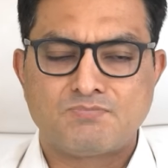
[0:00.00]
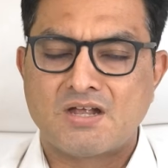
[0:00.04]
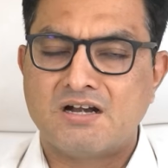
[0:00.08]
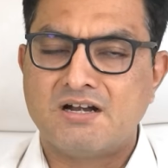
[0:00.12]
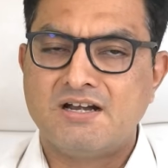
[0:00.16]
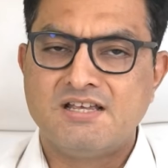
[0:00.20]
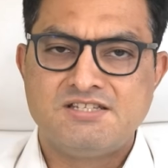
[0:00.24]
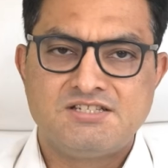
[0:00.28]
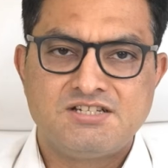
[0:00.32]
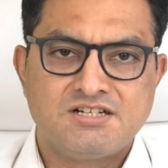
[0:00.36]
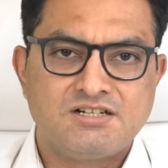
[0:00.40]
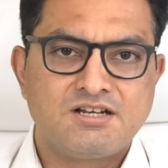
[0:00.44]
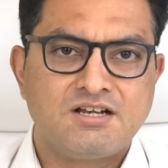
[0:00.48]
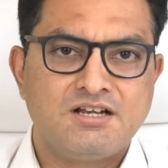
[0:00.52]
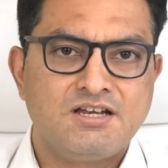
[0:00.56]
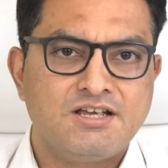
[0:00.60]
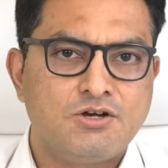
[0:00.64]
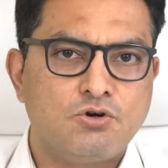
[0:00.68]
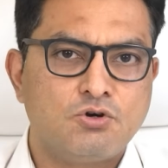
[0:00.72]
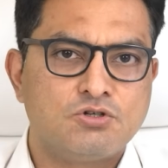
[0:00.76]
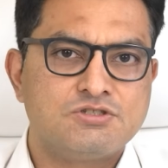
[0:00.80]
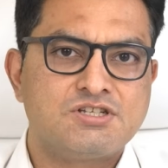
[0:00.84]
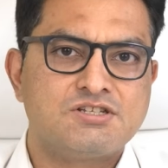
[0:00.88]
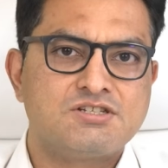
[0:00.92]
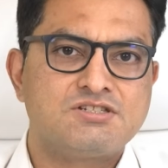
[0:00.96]
digital
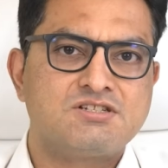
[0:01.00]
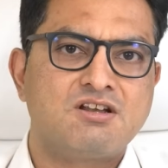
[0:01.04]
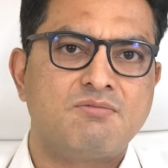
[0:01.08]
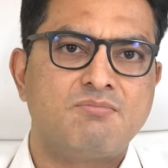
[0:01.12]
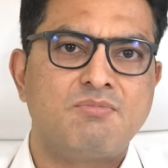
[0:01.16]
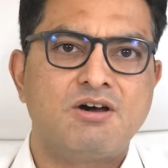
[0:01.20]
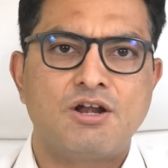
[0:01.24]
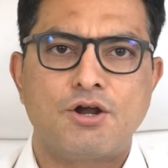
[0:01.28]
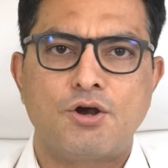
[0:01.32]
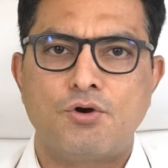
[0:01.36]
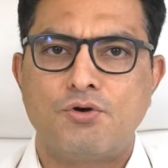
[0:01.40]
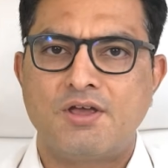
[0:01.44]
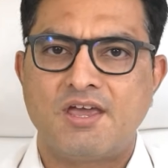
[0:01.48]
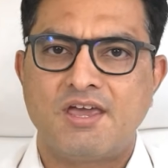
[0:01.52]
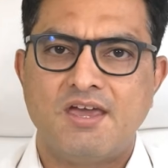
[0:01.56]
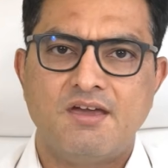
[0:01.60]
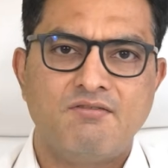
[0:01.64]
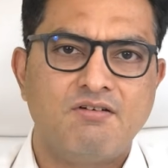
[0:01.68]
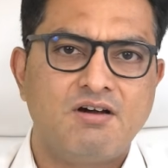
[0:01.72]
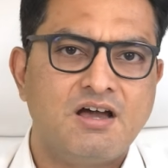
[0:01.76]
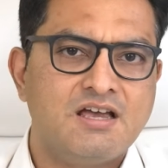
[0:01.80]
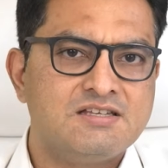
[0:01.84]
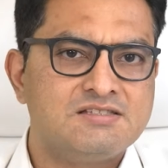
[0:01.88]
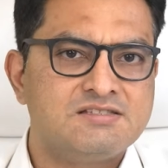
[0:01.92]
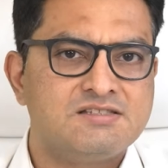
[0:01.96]
ecosystem around
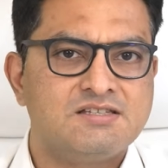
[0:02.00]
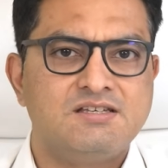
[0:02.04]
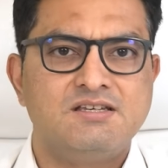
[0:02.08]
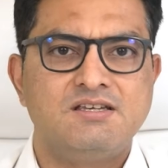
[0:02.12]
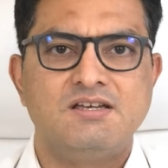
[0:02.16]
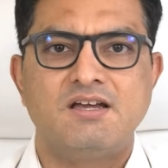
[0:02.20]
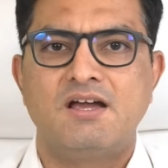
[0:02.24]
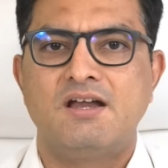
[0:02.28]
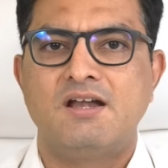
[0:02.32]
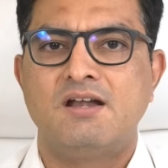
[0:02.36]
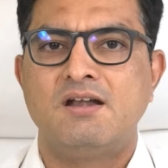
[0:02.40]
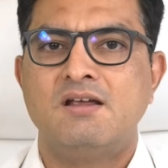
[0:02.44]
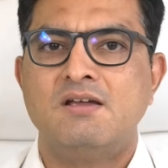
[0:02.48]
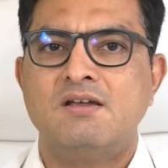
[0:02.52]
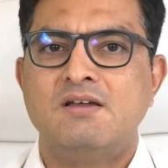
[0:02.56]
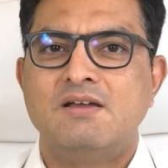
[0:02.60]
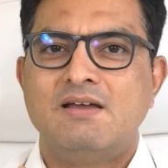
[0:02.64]
KYC and